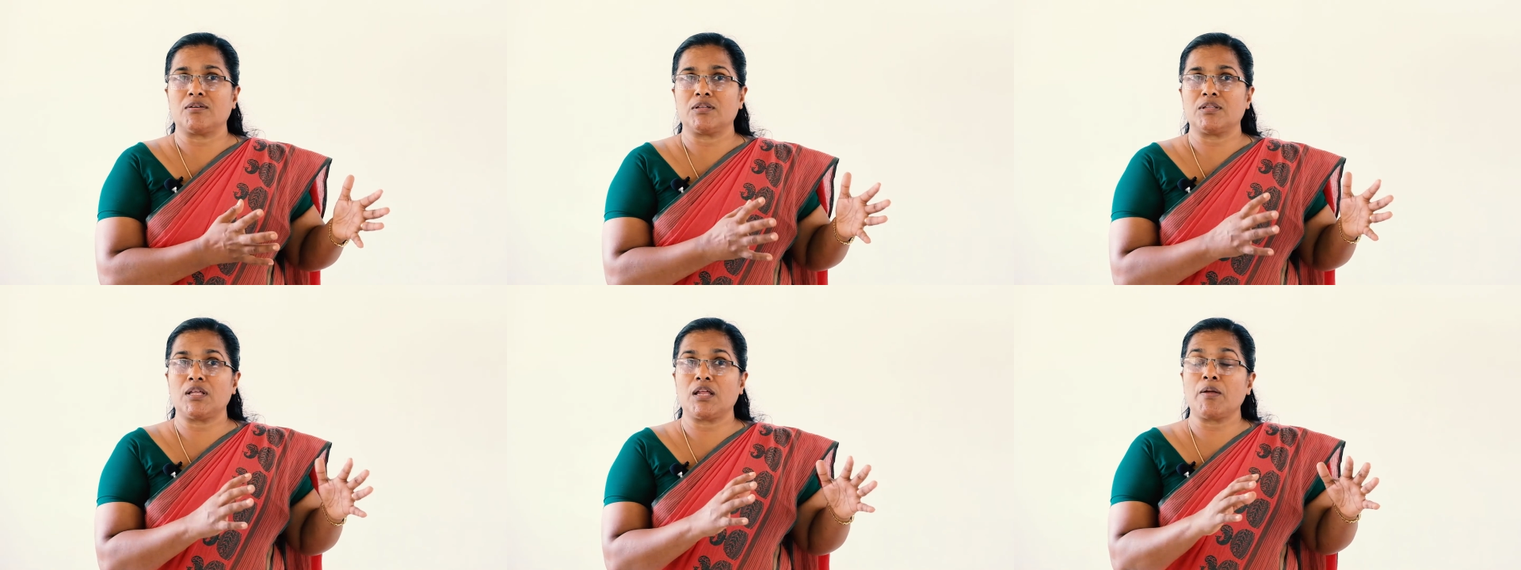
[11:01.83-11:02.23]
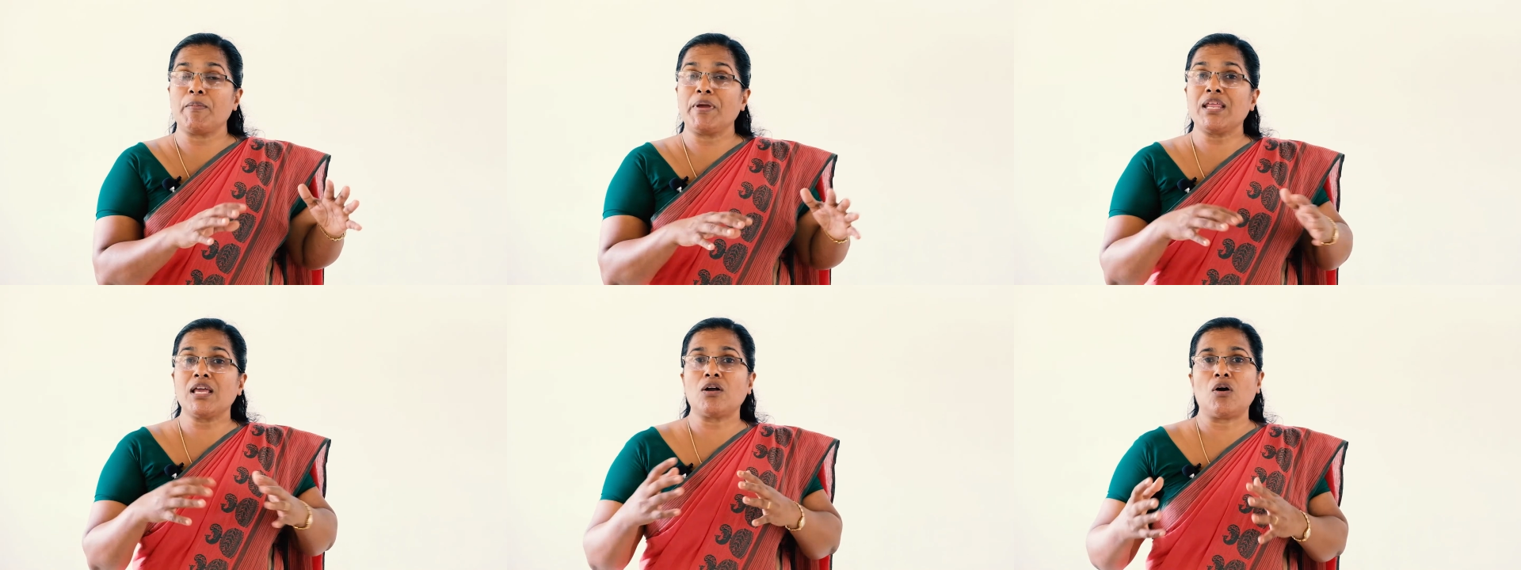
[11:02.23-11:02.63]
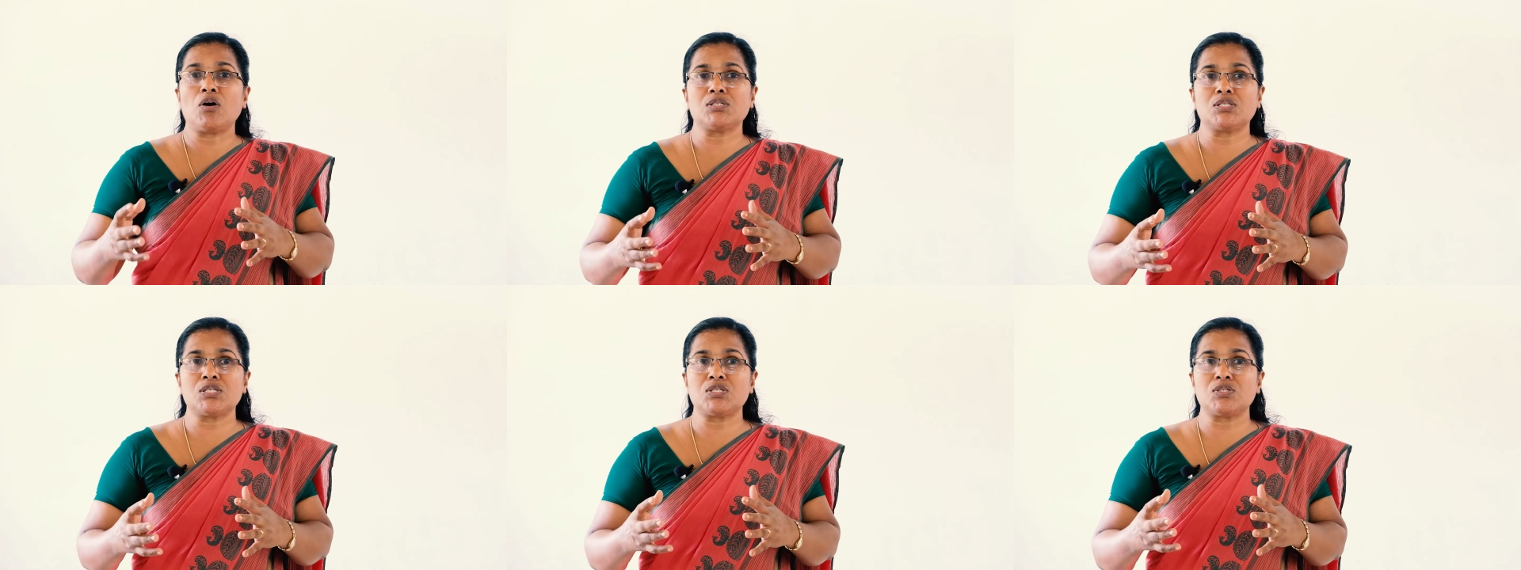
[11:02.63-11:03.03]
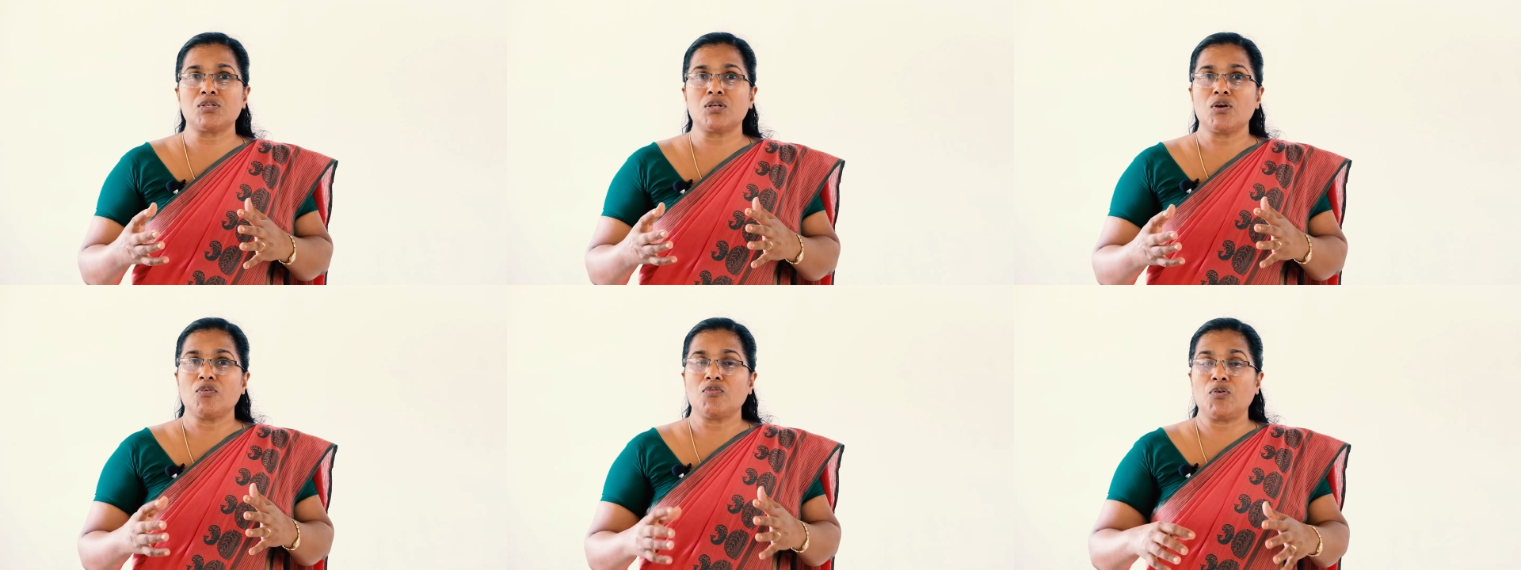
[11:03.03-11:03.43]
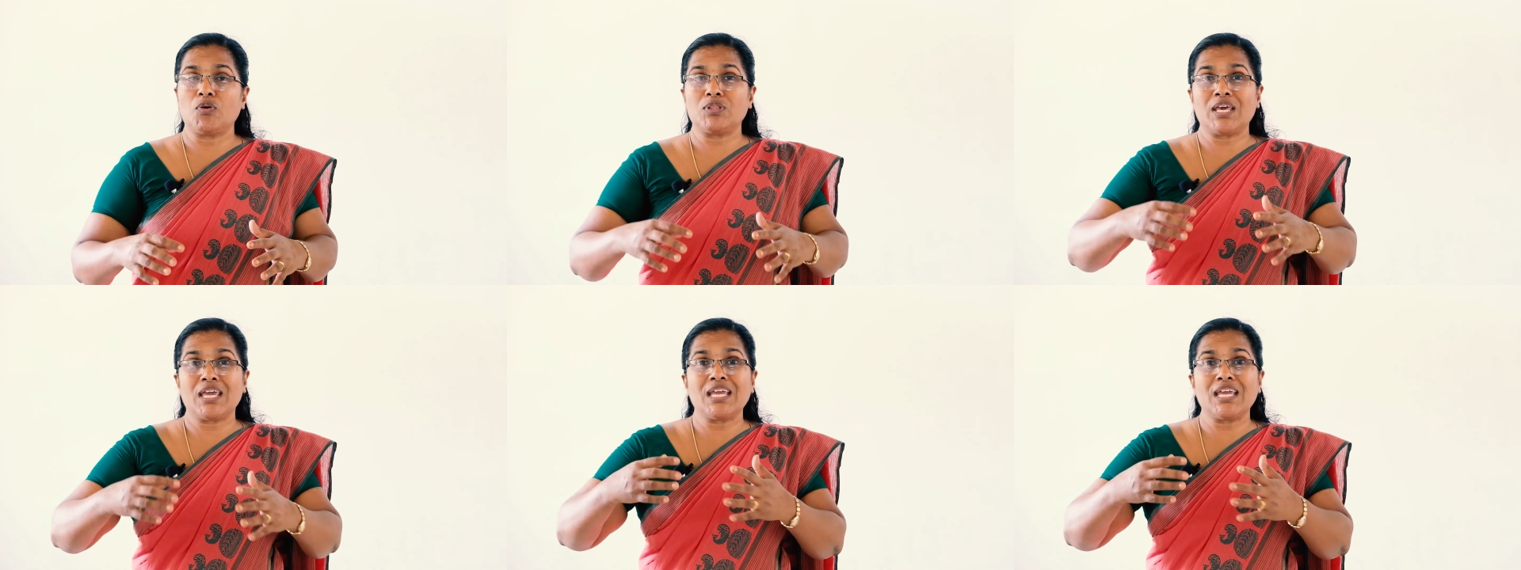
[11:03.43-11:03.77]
There are many causes for the